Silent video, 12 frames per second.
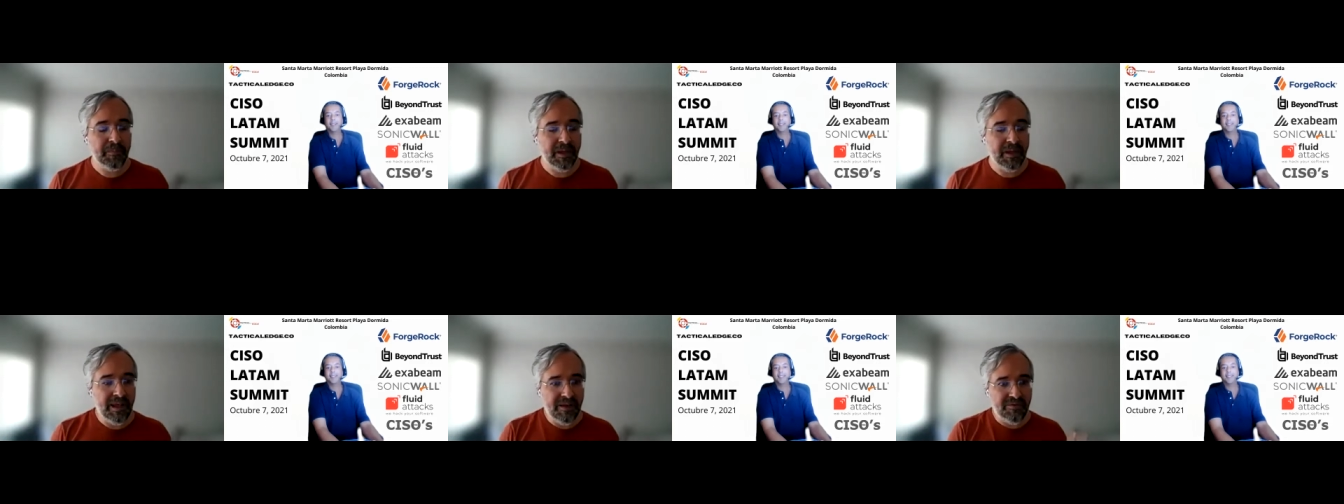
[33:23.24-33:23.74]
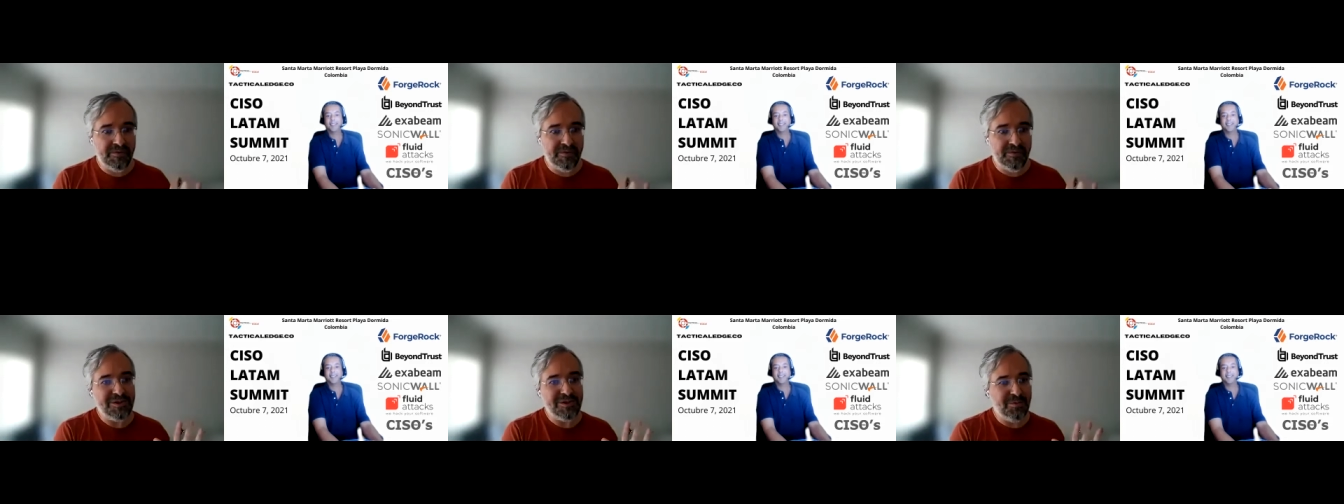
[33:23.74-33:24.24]
if that's
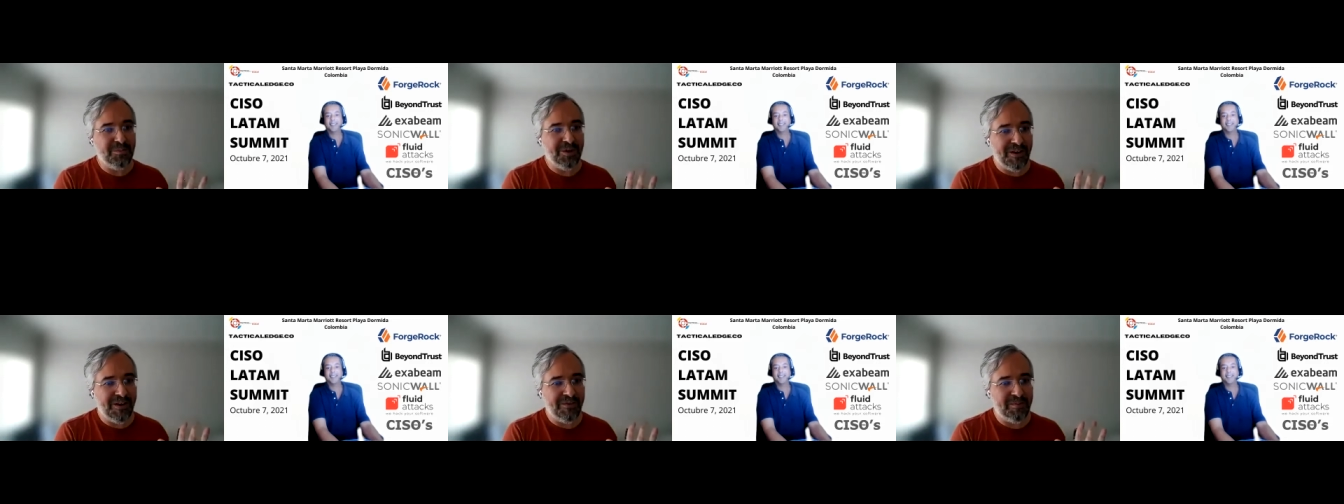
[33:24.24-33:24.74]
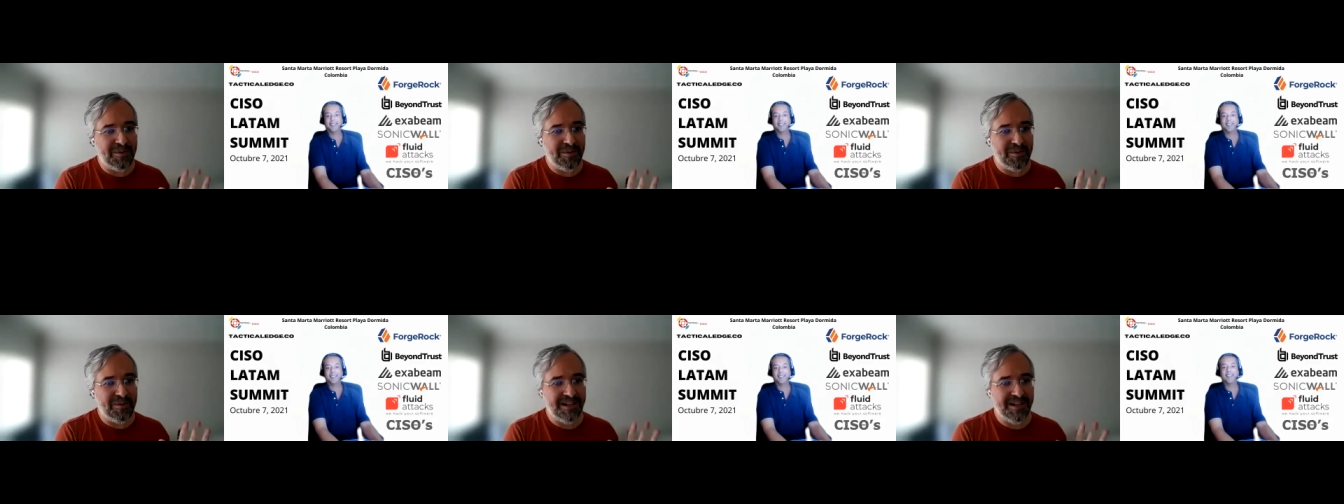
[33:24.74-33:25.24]

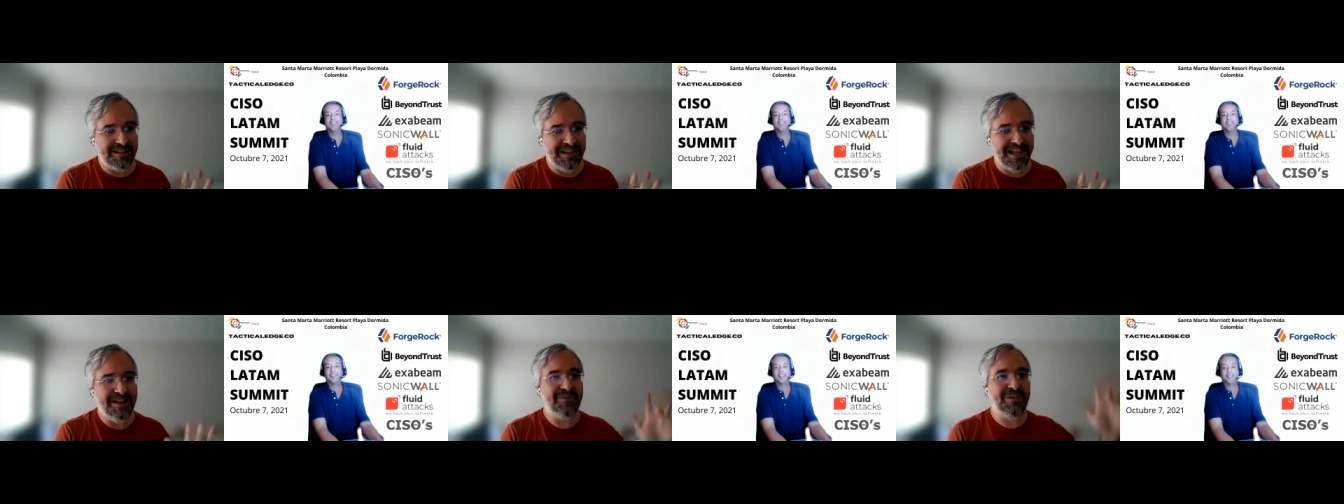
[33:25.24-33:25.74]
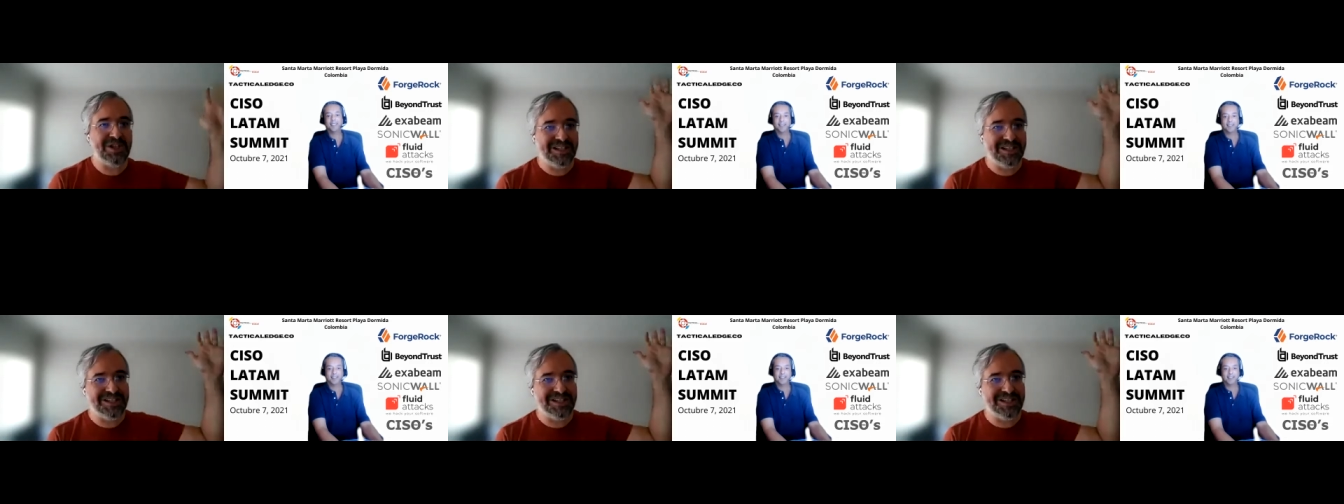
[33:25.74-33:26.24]
2.5% and phishing is
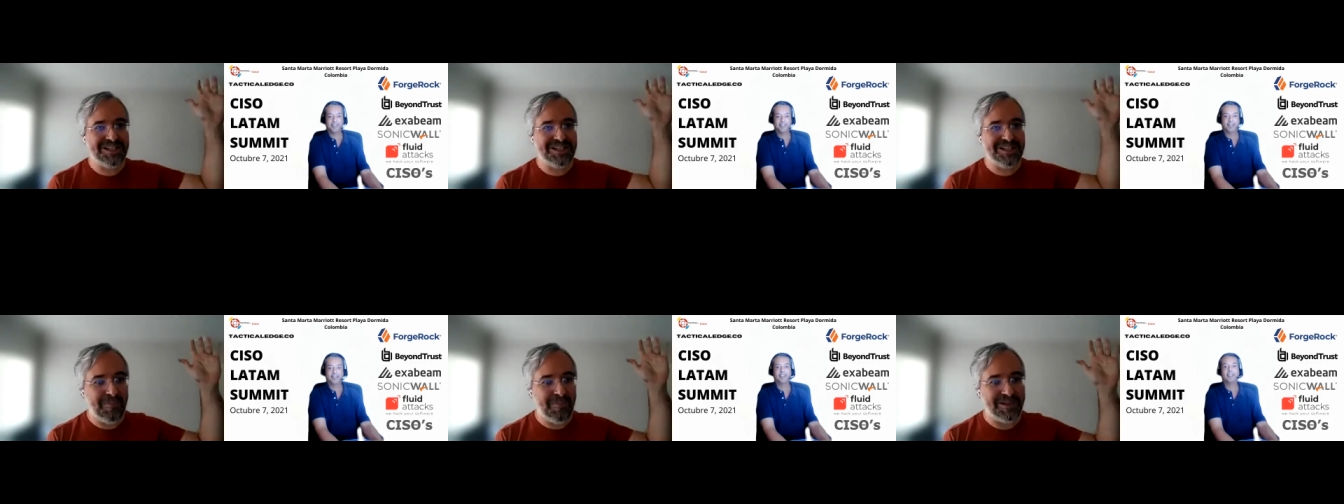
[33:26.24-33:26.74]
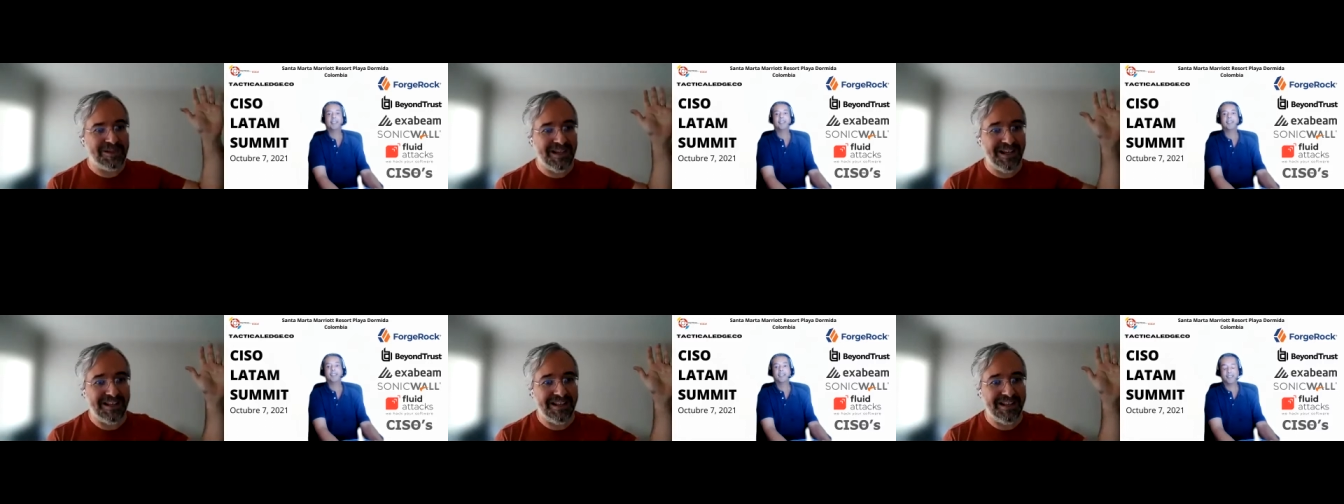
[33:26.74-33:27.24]

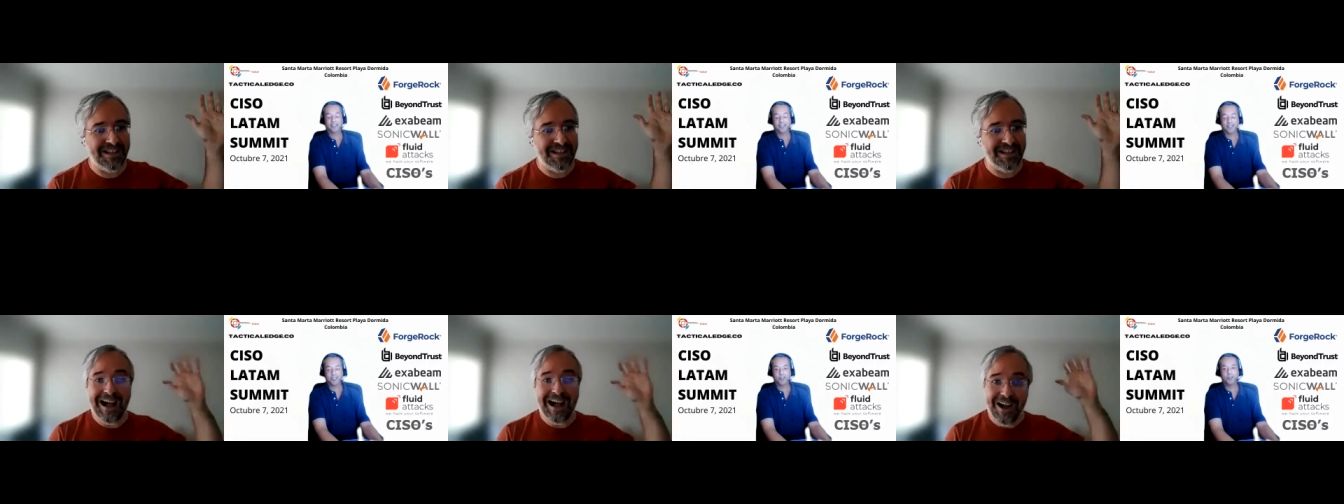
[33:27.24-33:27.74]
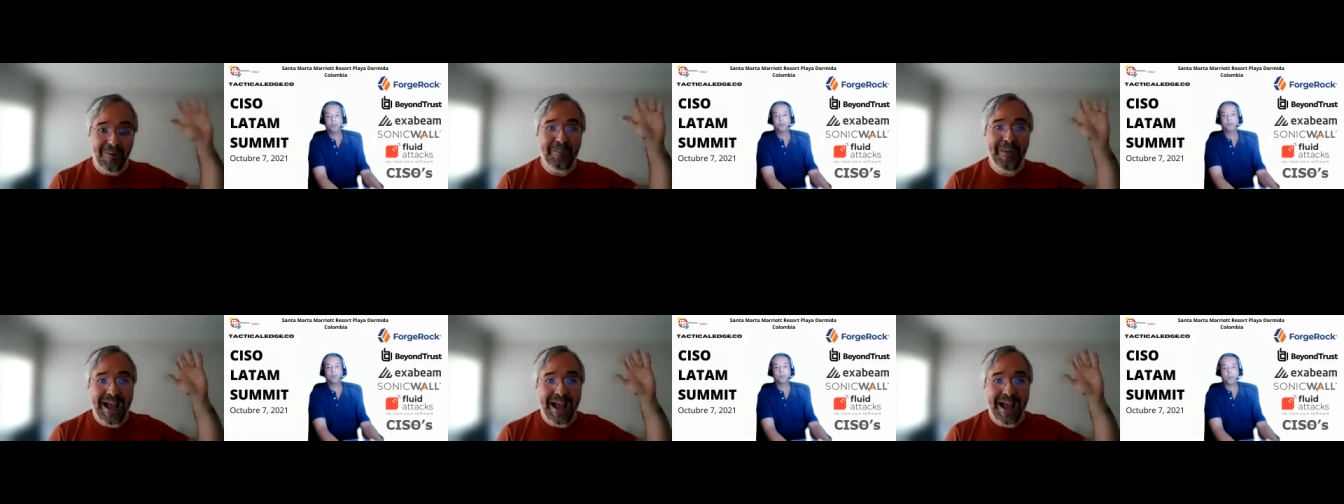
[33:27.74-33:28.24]
33%, how
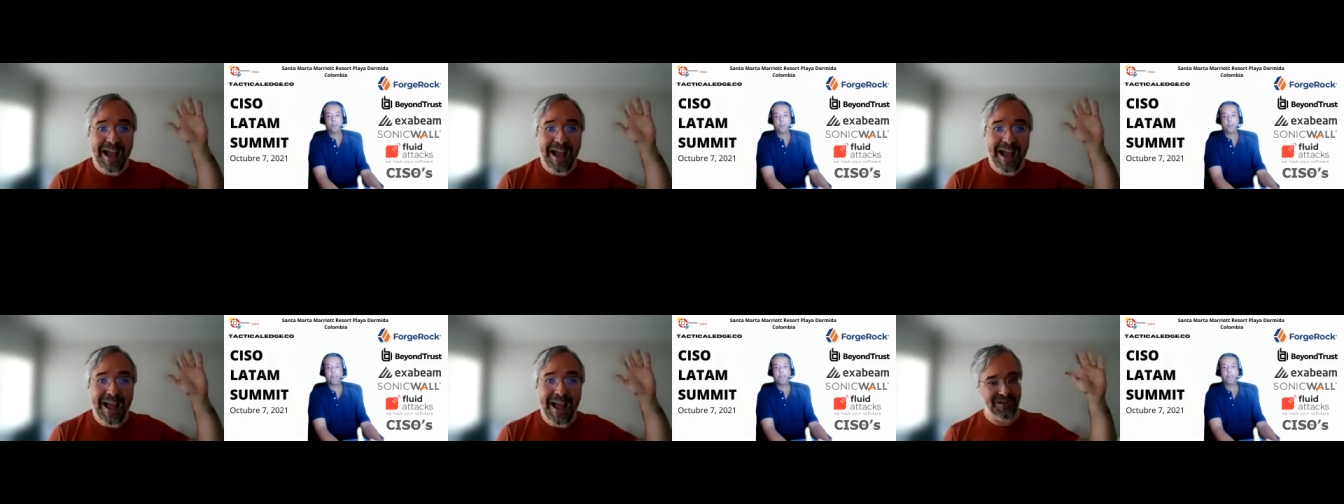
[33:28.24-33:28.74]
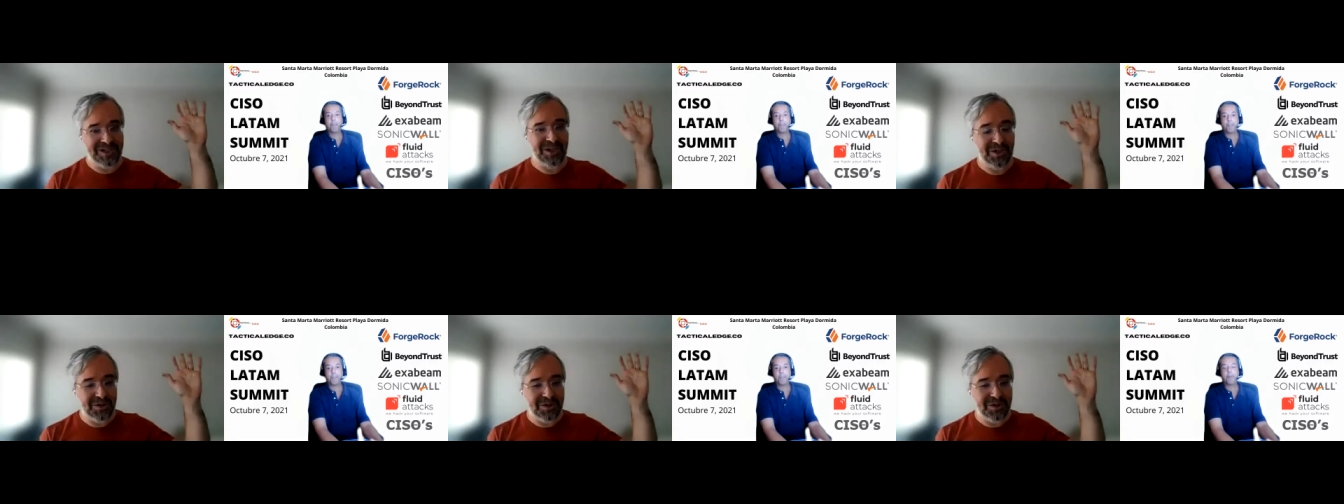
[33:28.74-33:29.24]
bad do you think phishing
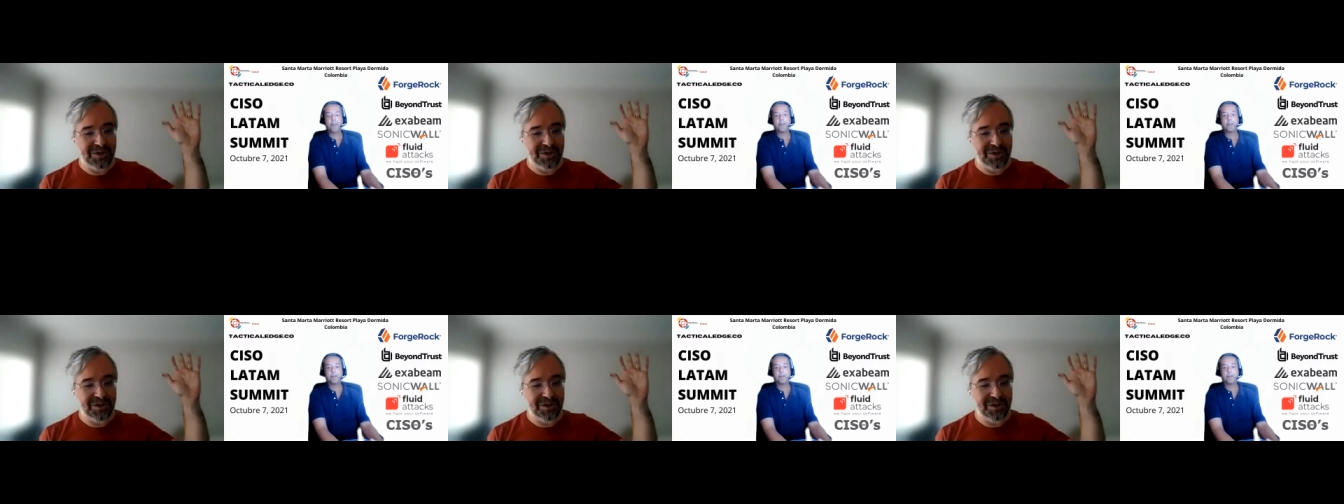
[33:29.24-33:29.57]
could be?